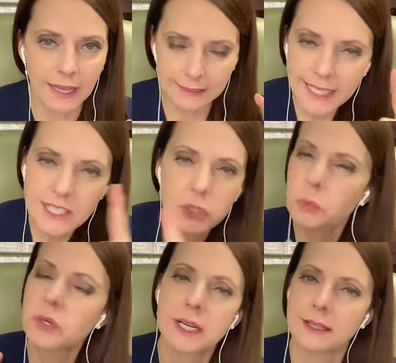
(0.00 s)
at least
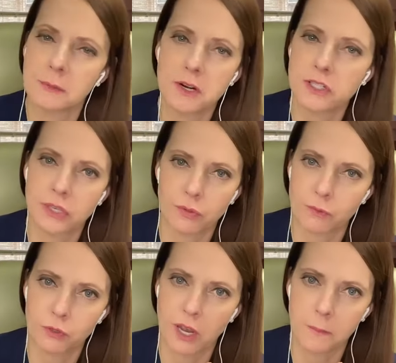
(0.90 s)
one emergency room
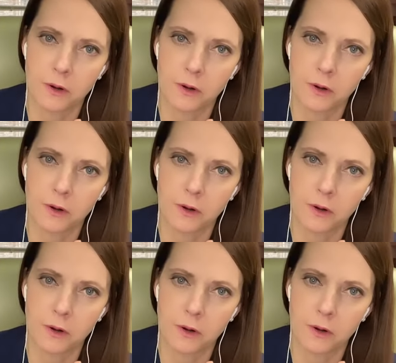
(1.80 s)
trip